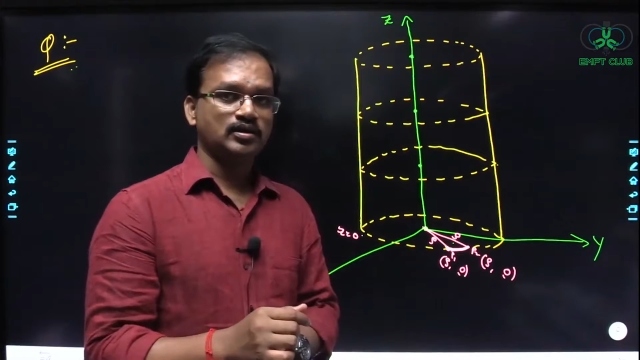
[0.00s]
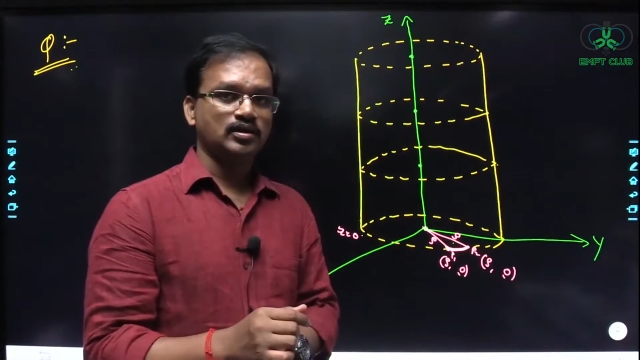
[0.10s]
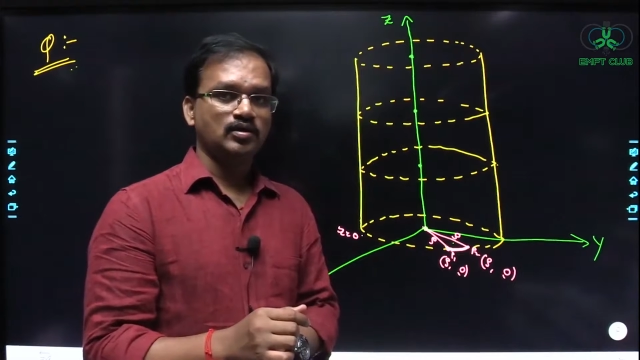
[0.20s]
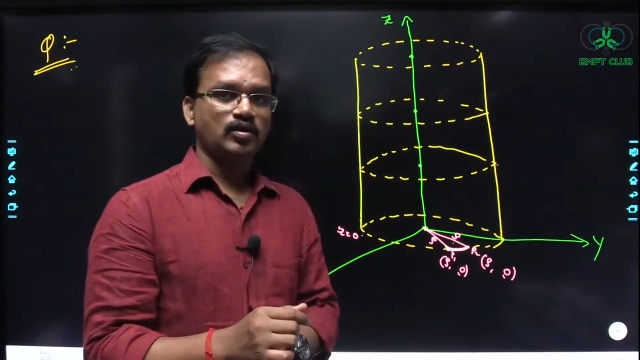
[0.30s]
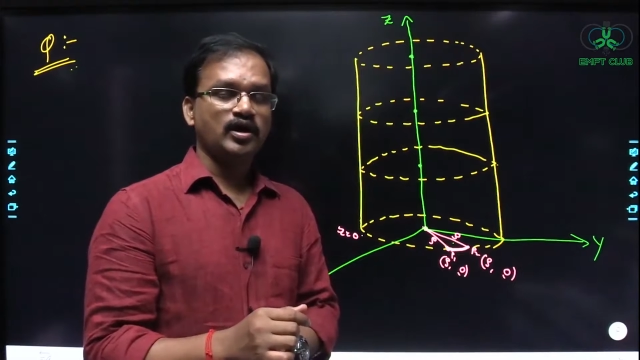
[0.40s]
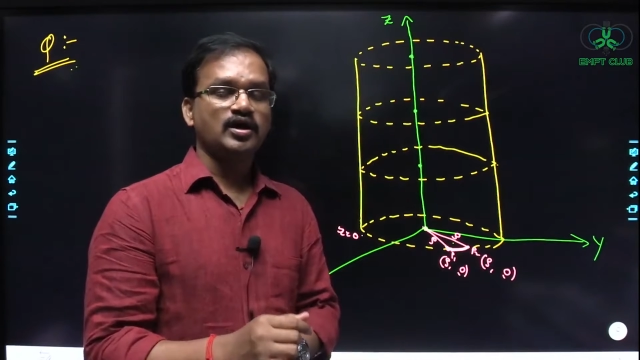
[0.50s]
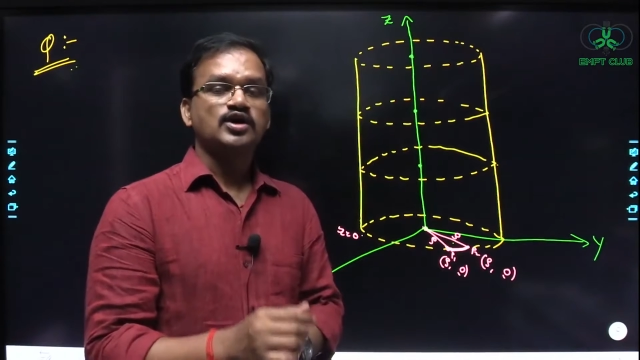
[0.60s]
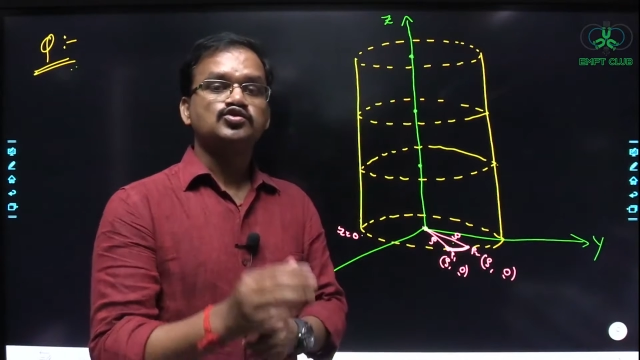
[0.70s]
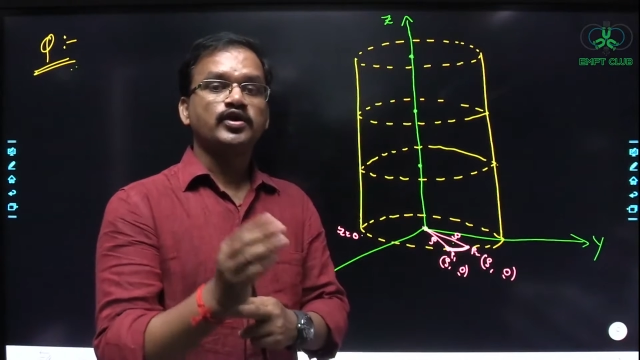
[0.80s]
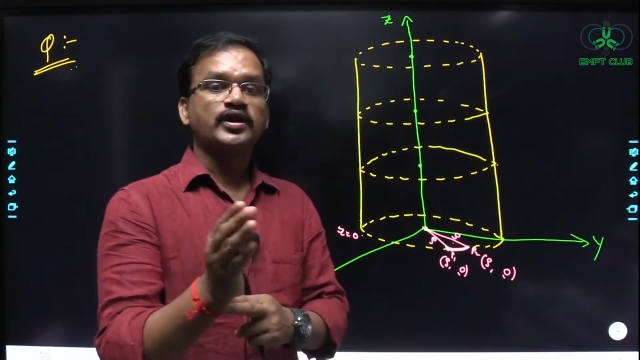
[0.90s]
Okay,
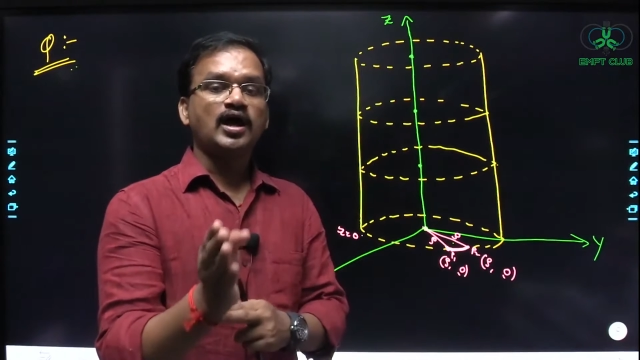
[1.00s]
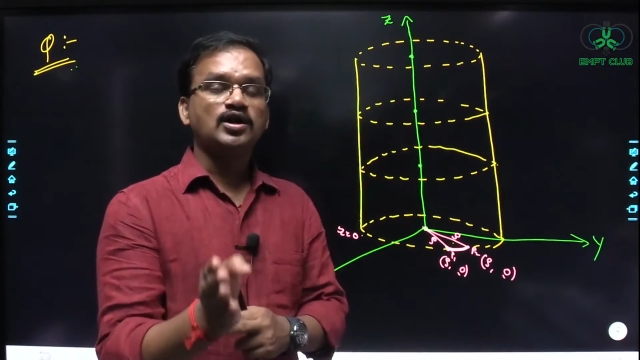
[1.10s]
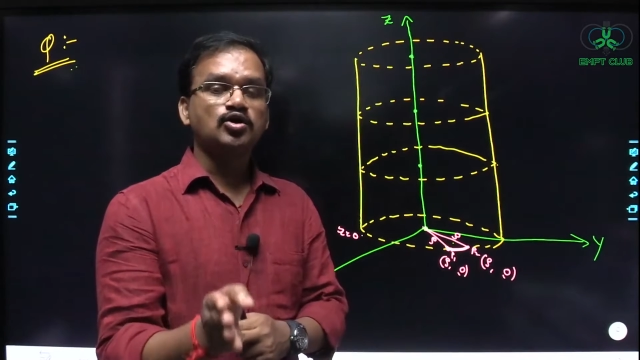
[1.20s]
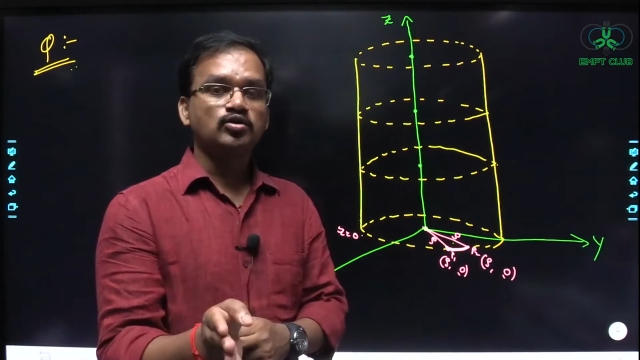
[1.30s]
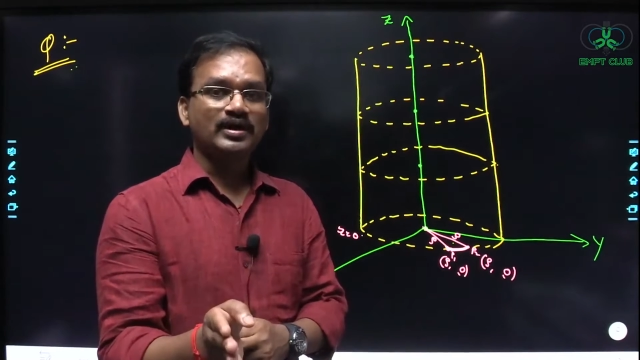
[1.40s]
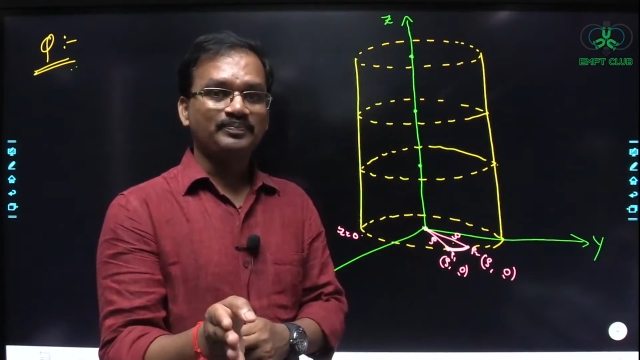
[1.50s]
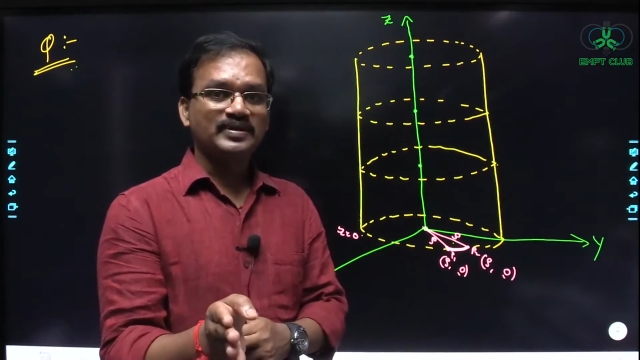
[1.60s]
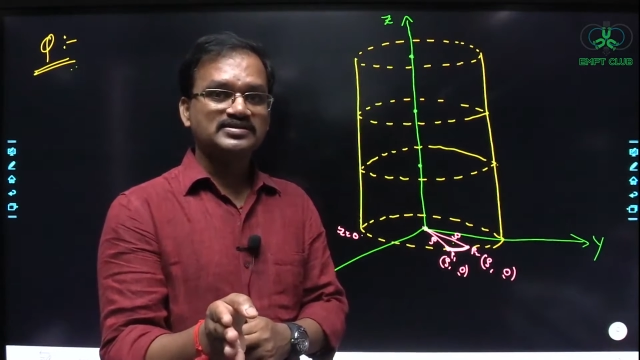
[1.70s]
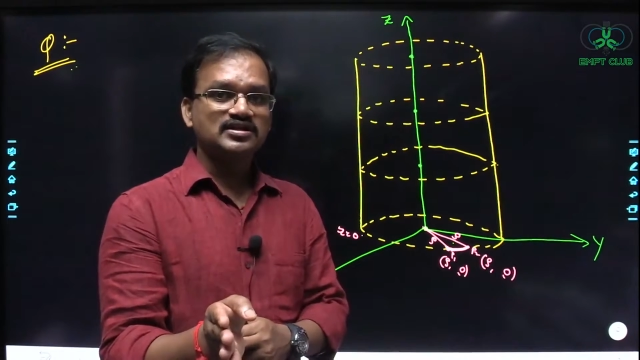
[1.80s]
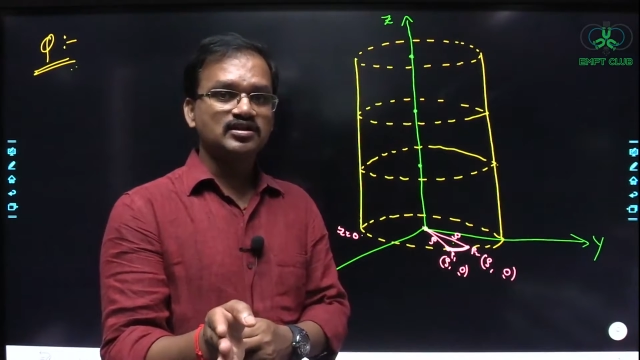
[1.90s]
so in order to
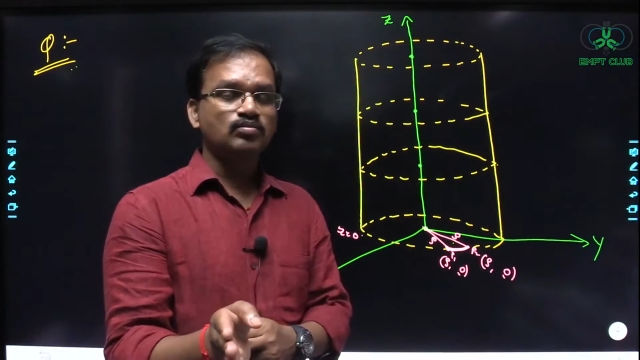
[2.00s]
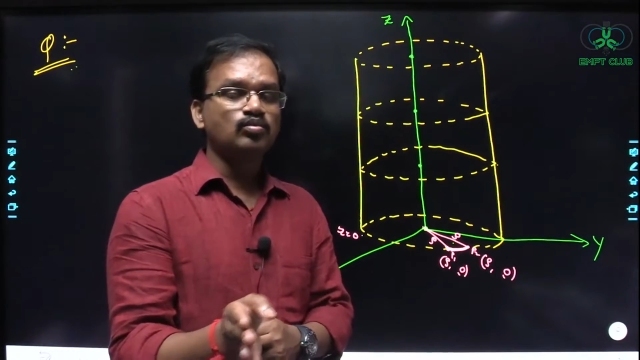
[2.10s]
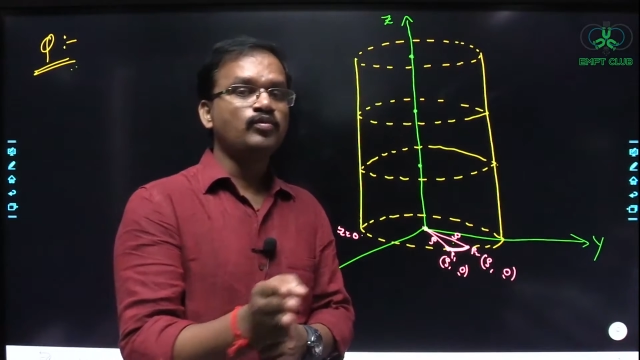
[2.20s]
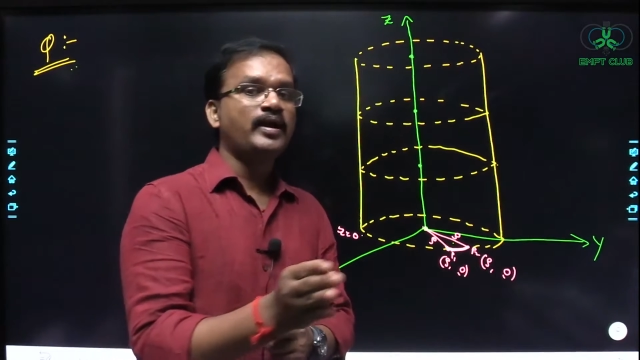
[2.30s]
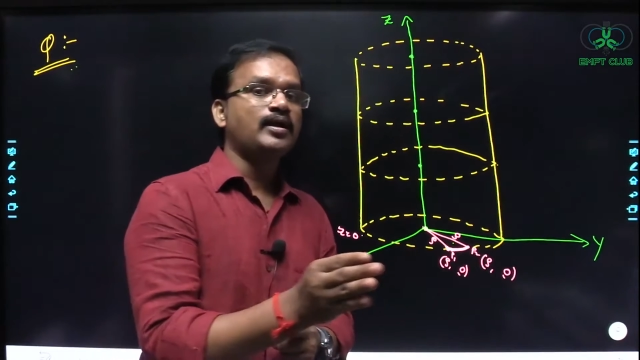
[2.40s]
represent the movement